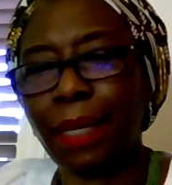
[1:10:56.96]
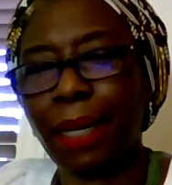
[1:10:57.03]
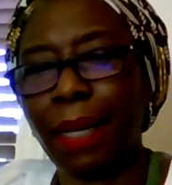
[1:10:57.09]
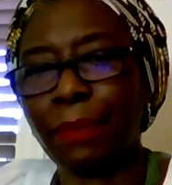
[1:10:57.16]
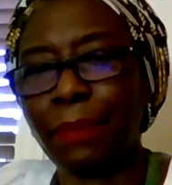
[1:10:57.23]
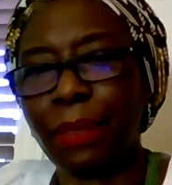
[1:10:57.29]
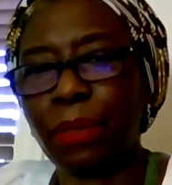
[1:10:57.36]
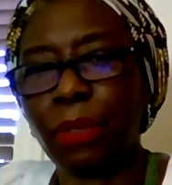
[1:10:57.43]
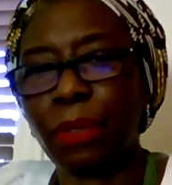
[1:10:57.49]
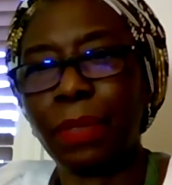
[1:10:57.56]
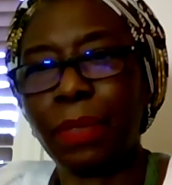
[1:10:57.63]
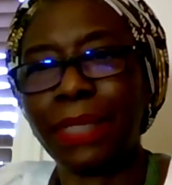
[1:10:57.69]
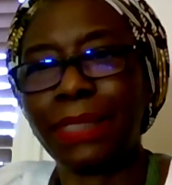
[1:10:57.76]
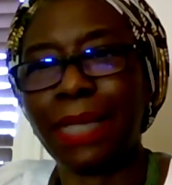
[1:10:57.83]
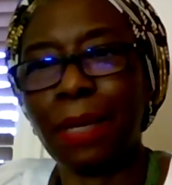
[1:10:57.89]
I'm in no
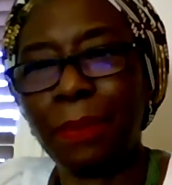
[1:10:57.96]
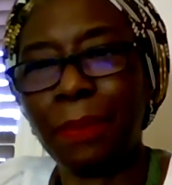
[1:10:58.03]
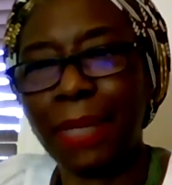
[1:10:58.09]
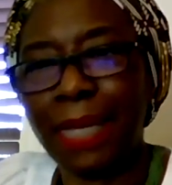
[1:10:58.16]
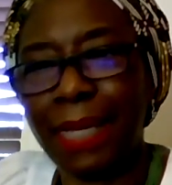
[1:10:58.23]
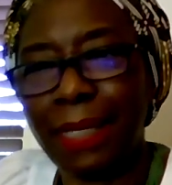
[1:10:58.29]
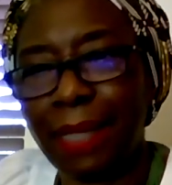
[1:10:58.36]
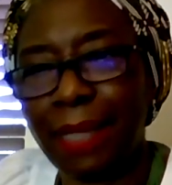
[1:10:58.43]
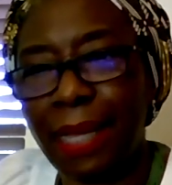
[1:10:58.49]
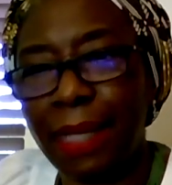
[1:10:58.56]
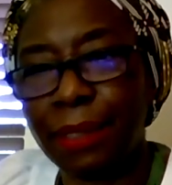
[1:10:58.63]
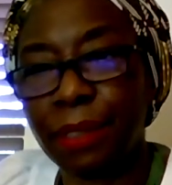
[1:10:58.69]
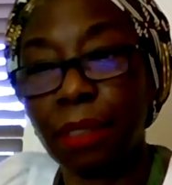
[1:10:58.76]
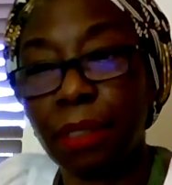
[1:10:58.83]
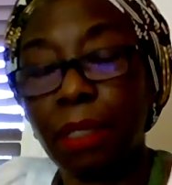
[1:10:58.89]
way downplaying that.
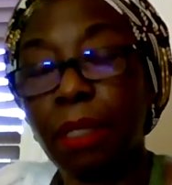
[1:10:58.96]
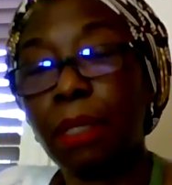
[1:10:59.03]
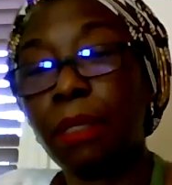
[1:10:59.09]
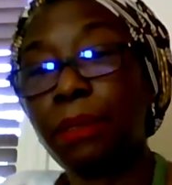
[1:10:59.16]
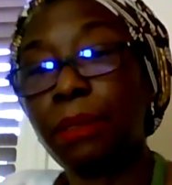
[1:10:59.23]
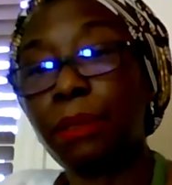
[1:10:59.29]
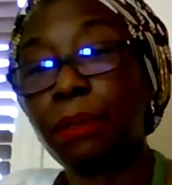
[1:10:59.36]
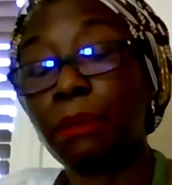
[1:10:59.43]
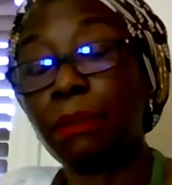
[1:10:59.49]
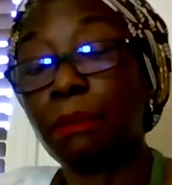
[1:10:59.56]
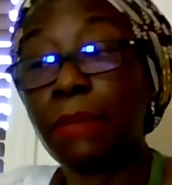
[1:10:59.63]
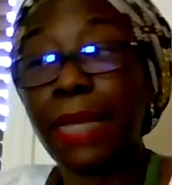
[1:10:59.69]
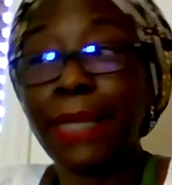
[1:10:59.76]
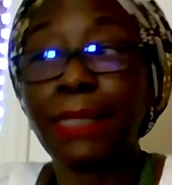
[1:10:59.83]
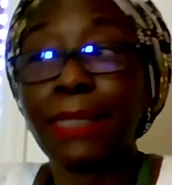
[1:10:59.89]

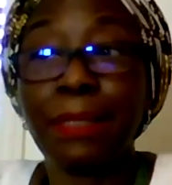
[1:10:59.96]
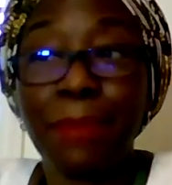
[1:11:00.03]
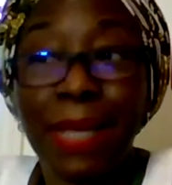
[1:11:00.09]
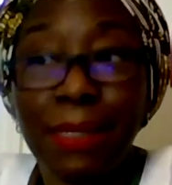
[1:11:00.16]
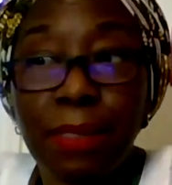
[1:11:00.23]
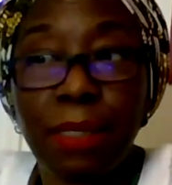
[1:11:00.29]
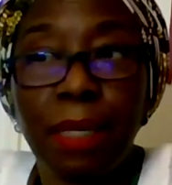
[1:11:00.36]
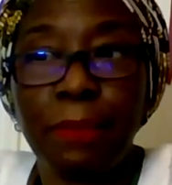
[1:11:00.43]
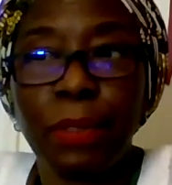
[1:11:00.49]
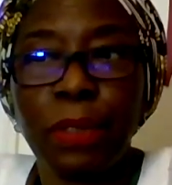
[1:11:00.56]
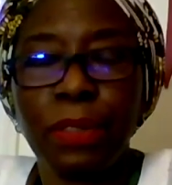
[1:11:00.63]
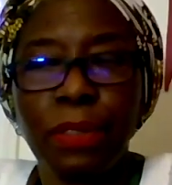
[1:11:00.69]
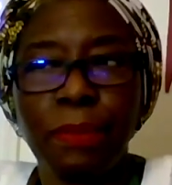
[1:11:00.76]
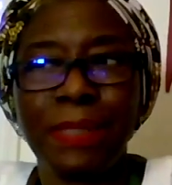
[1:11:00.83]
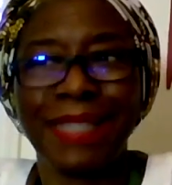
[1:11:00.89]
Next semester I'm
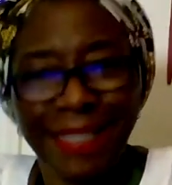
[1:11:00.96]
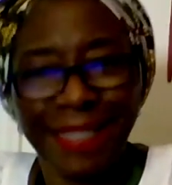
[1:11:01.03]
going to be